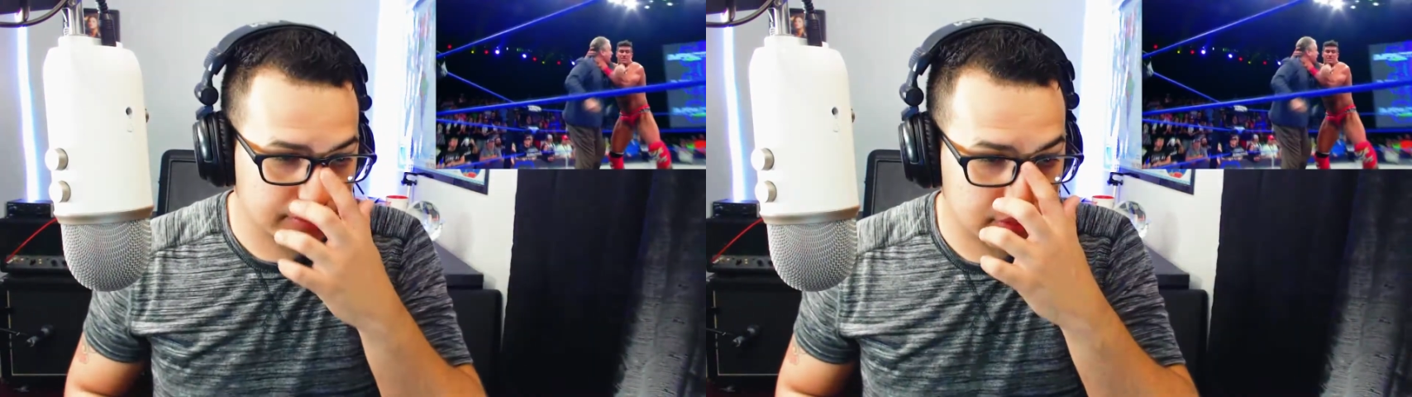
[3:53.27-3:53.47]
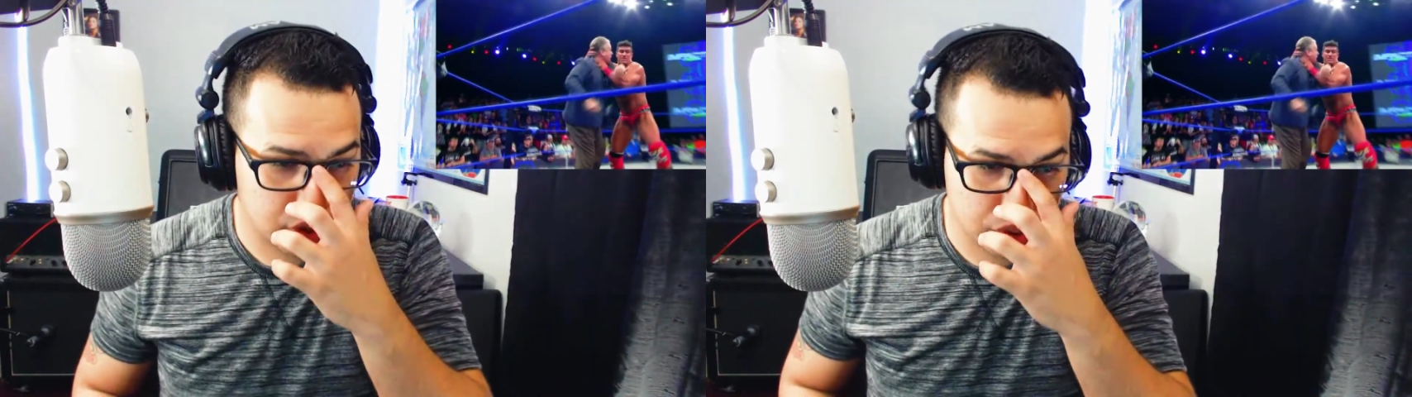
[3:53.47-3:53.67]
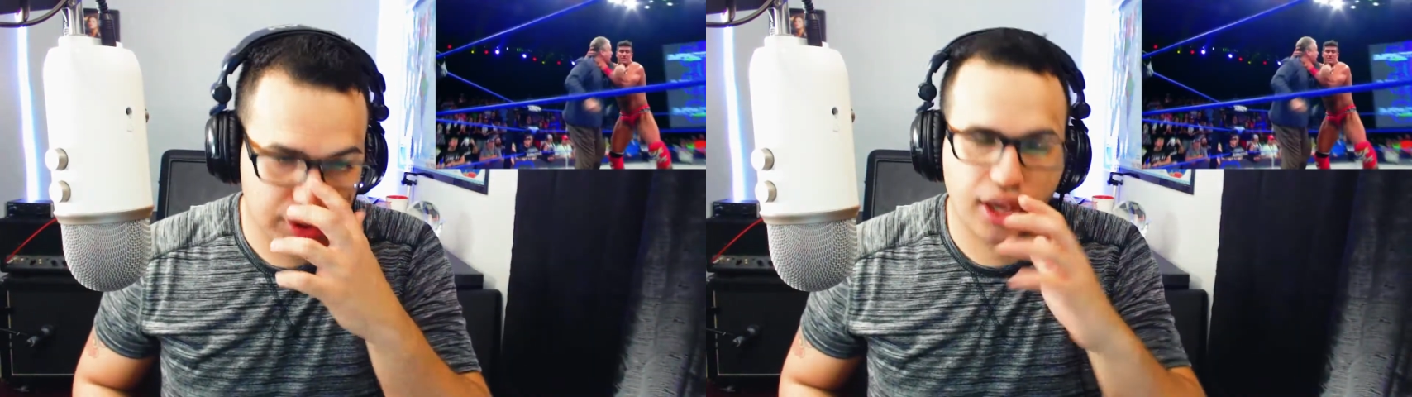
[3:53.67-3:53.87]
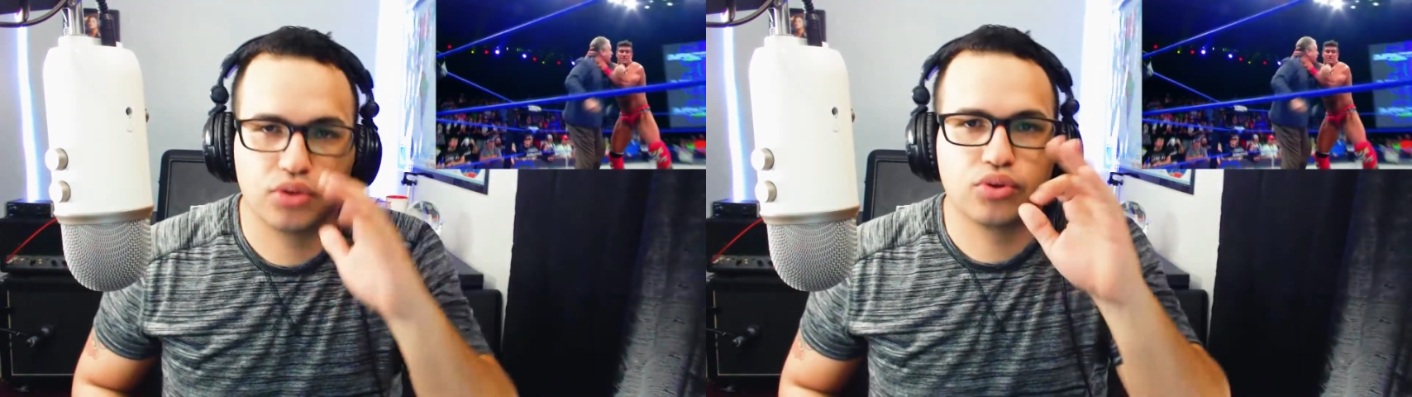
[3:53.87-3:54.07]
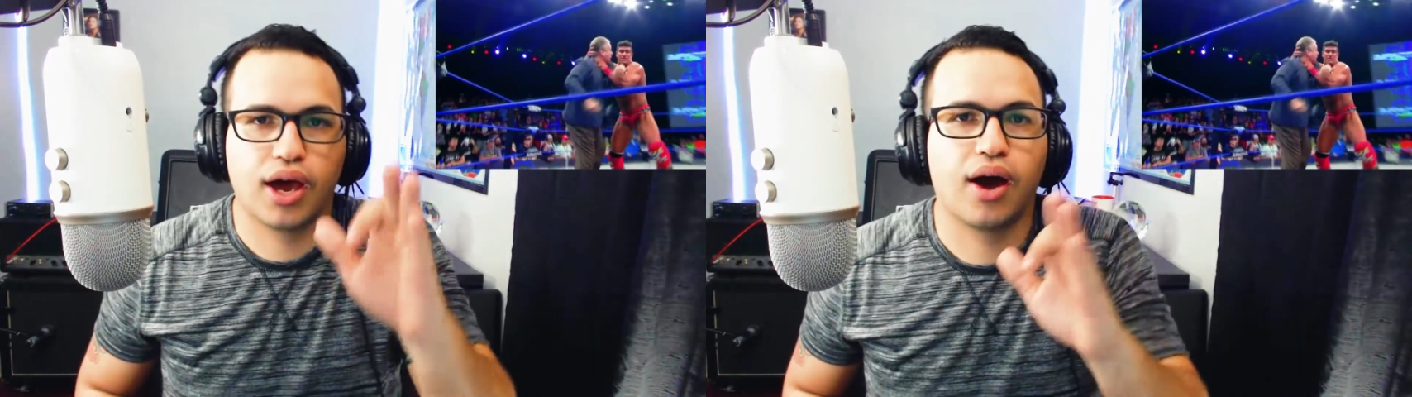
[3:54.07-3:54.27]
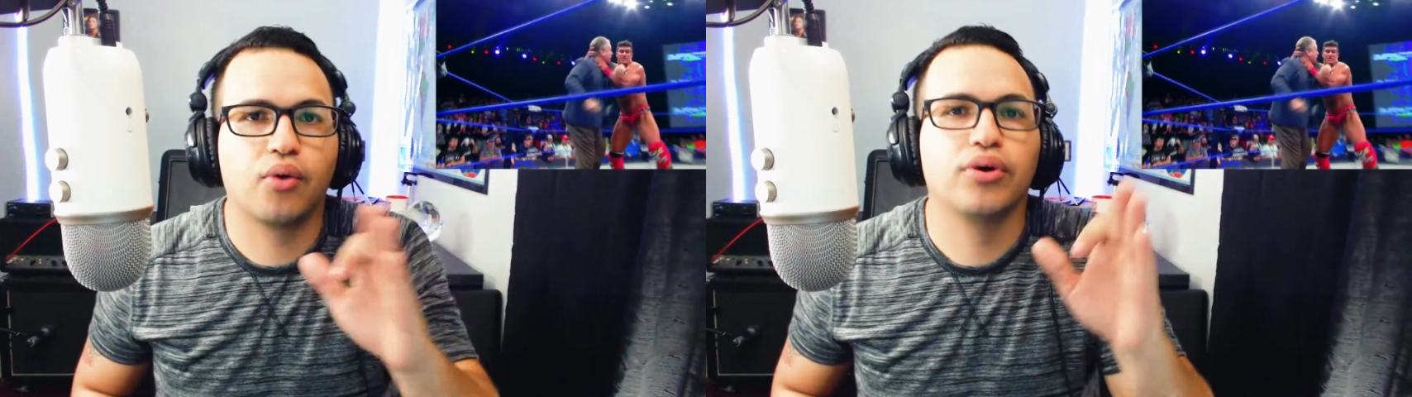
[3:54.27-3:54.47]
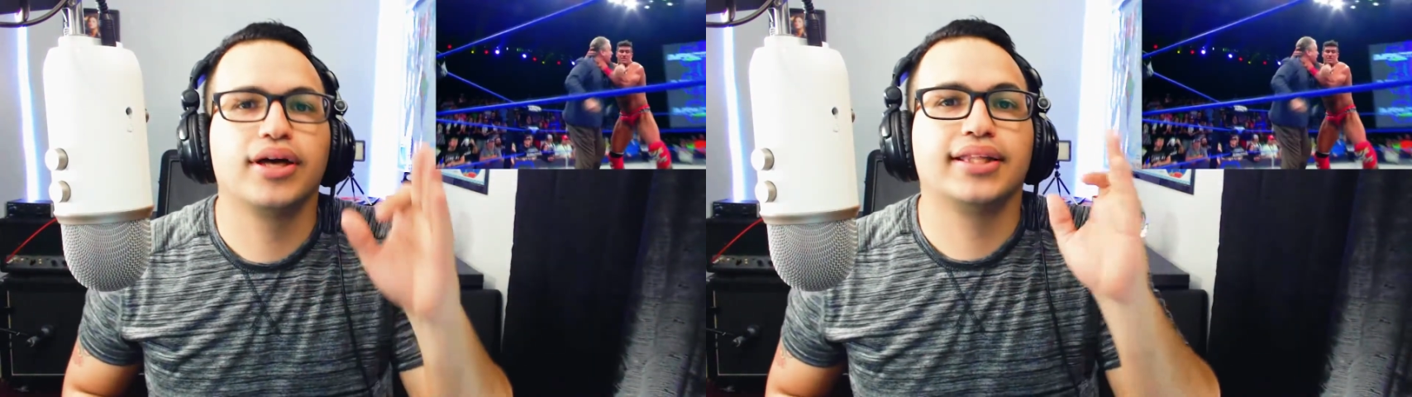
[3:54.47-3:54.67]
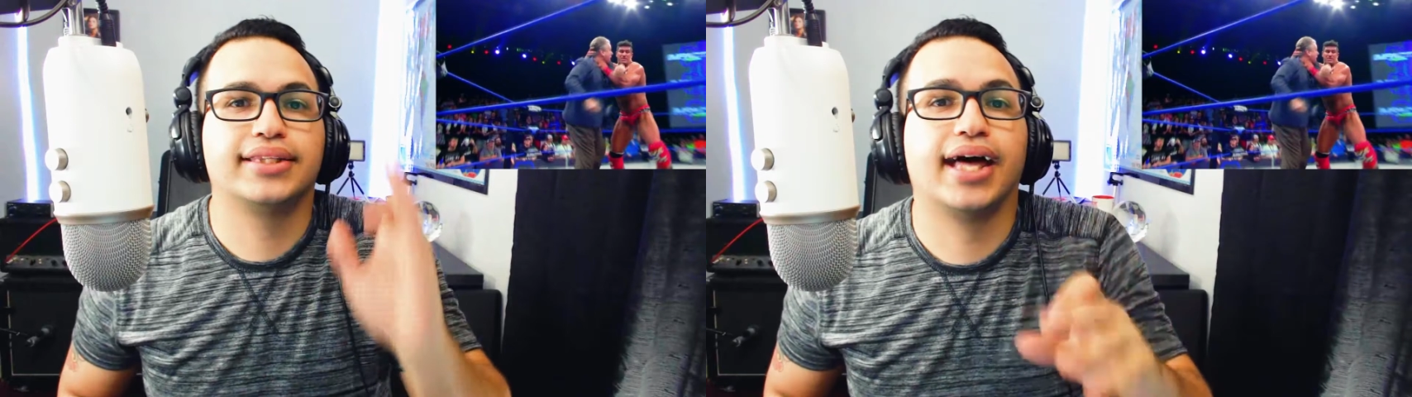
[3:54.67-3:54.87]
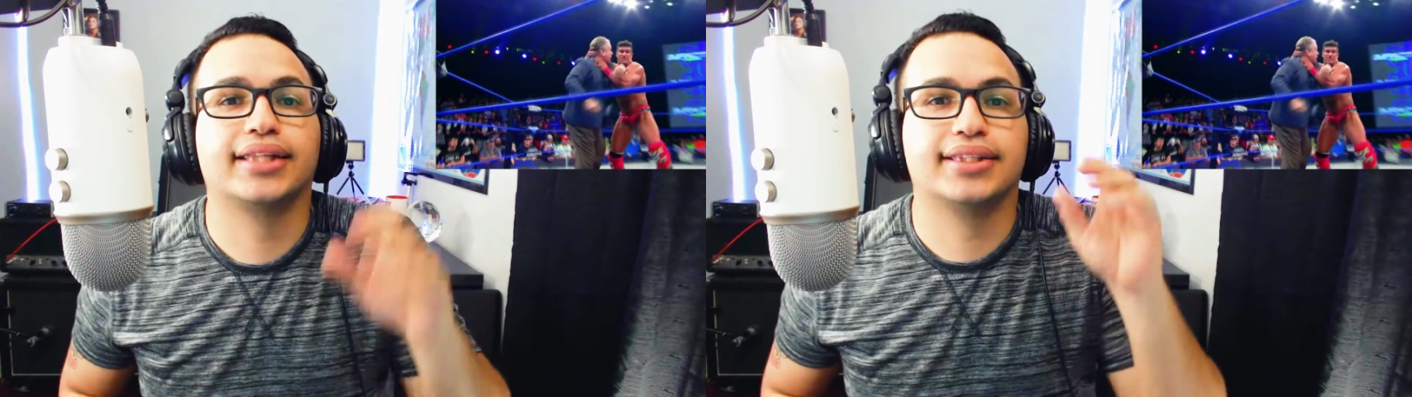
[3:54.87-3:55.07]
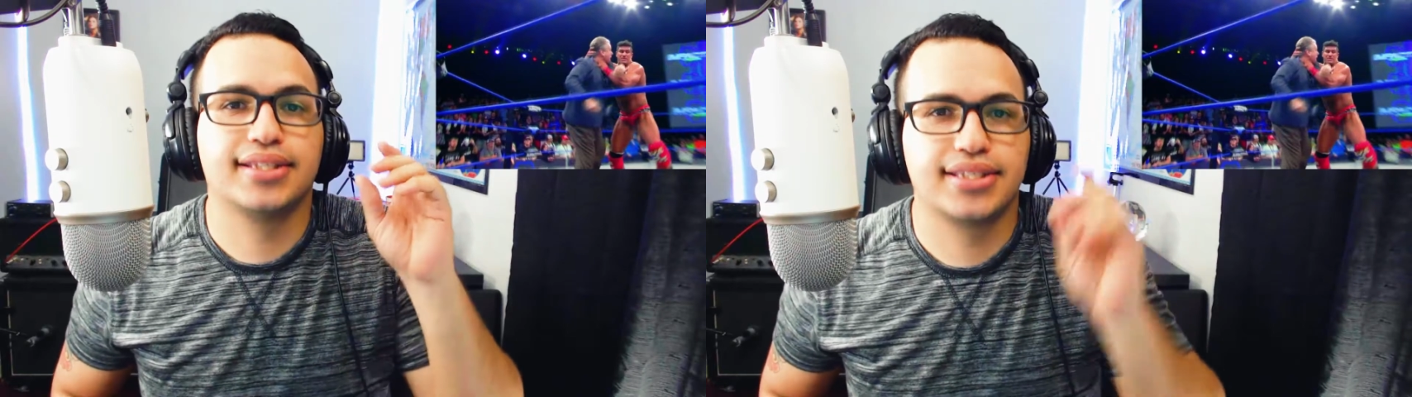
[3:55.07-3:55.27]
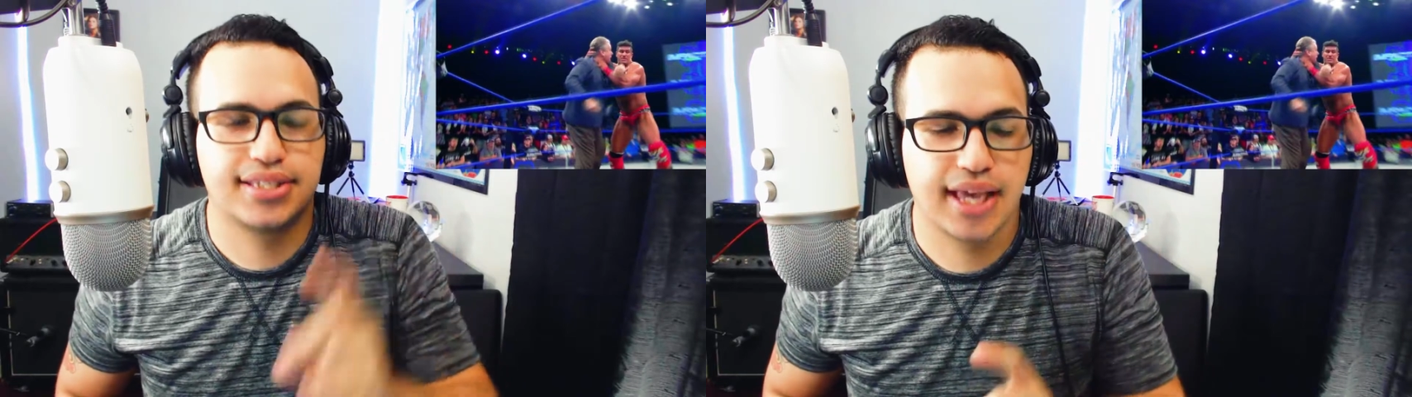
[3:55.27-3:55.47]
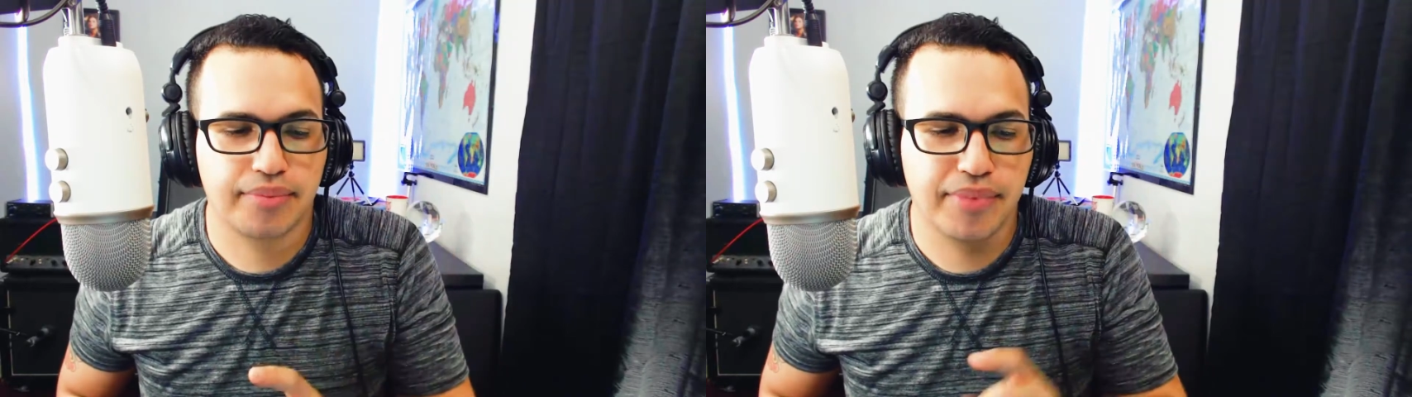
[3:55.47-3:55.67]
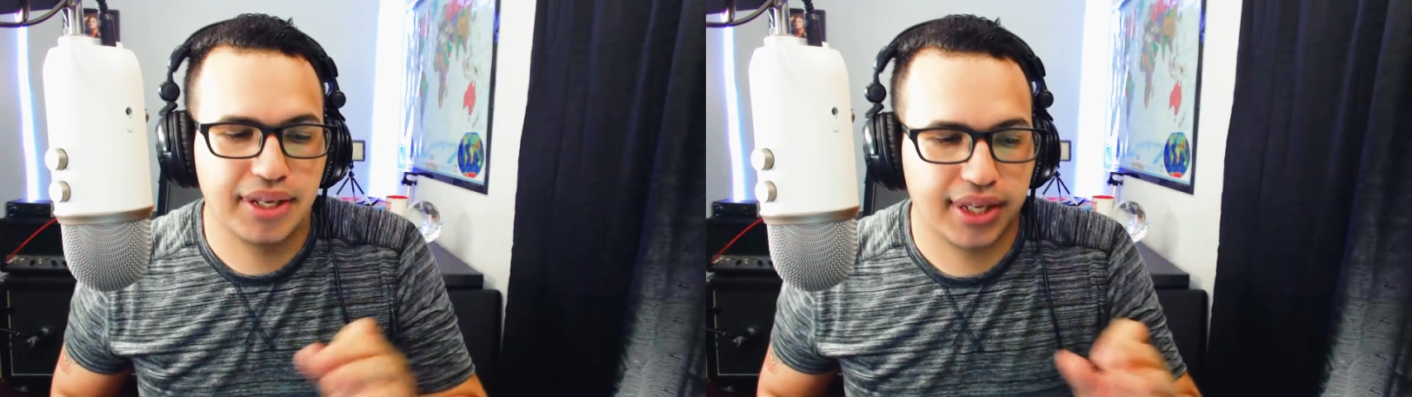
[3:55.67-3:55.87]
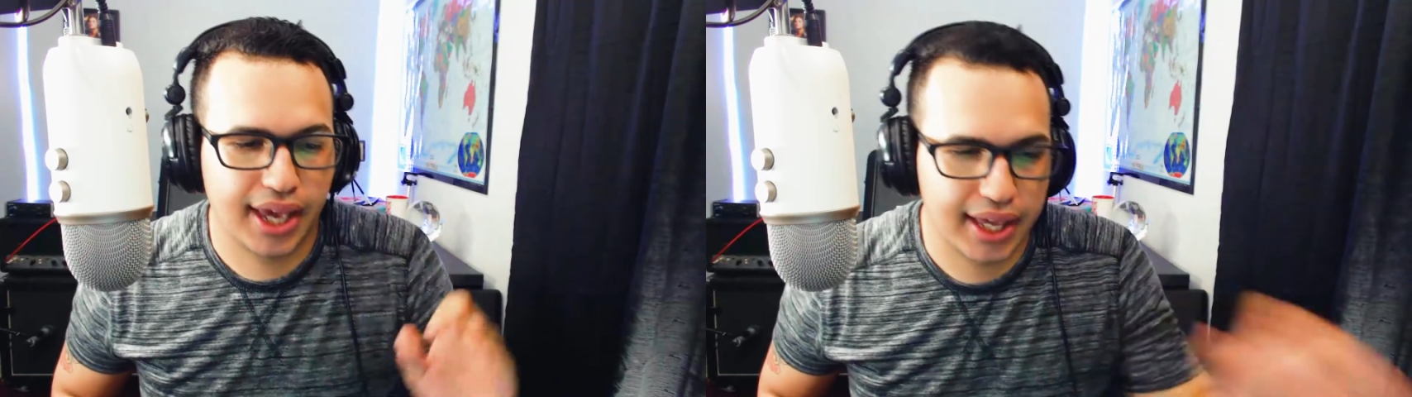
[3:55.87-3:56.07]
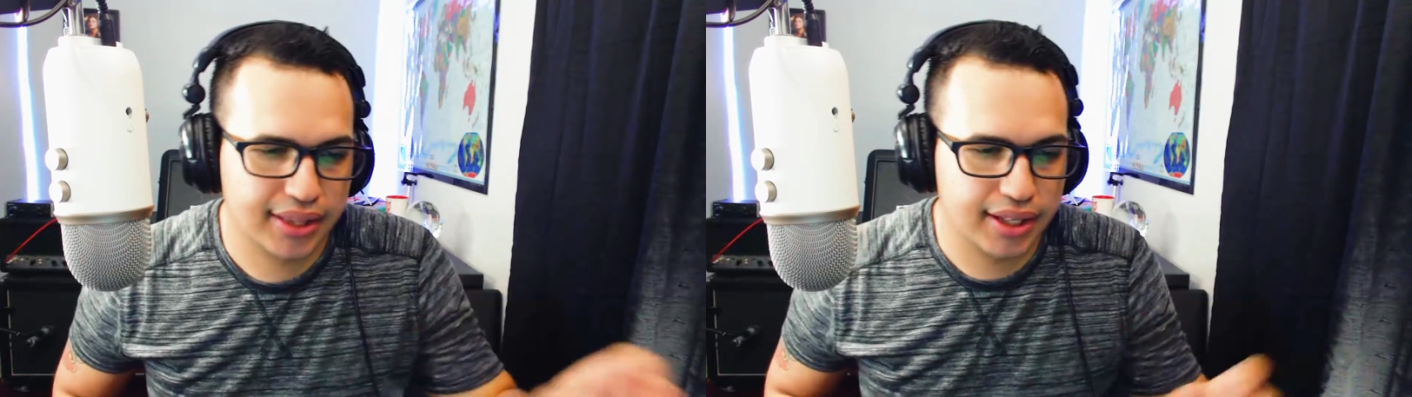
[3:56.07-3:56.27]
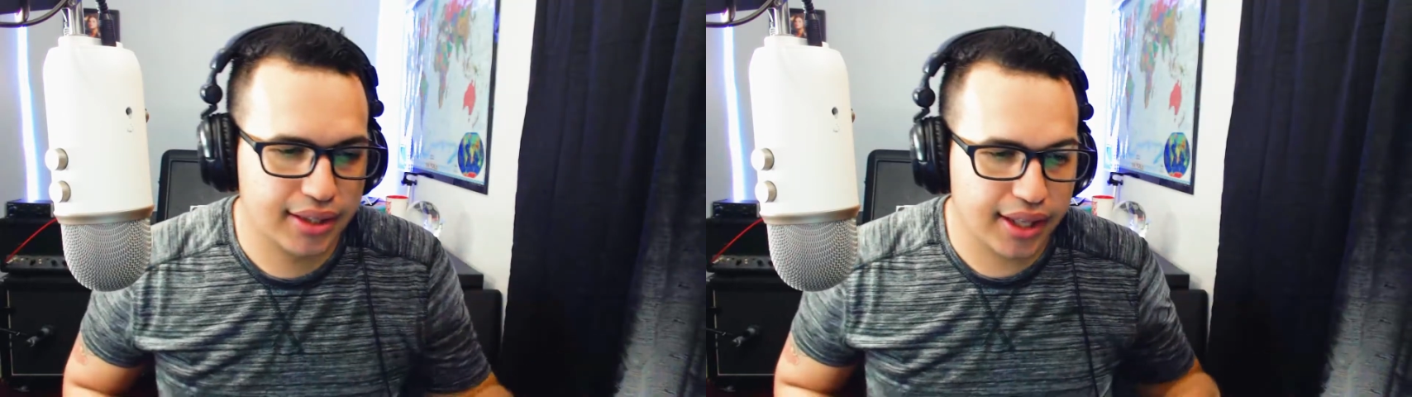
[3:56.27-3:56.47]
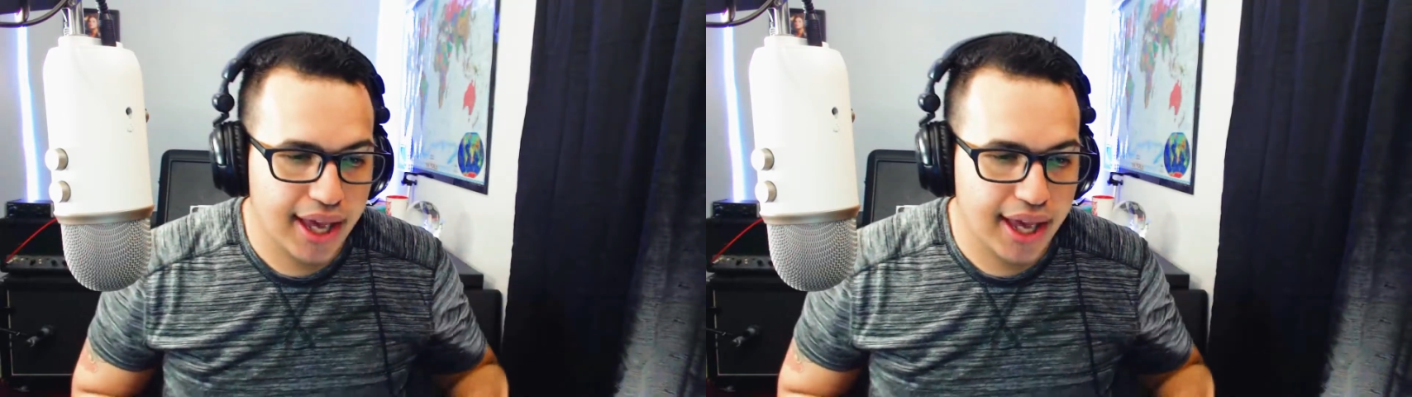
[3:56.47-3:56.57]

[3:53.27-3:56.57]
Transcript: So that's how that segment ended.